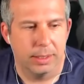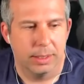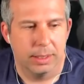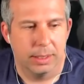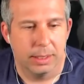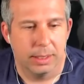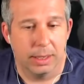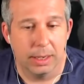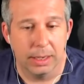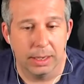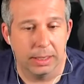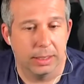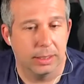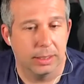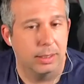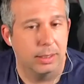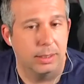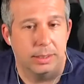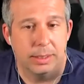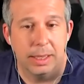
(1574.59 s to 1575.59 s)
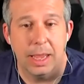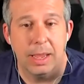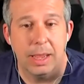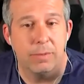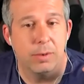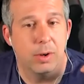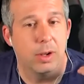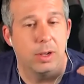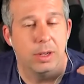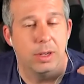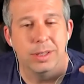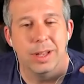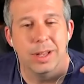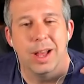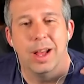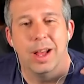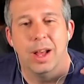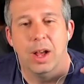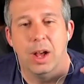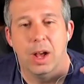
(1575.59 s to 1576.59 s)
they have got
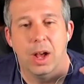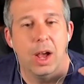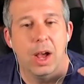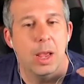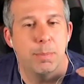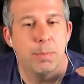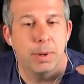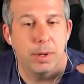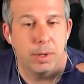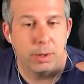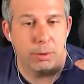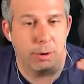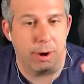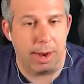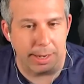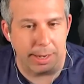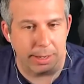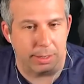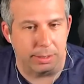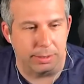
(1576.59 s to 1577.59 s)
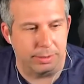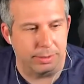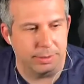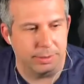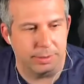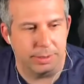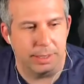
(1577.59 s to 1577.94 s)
hyper krakens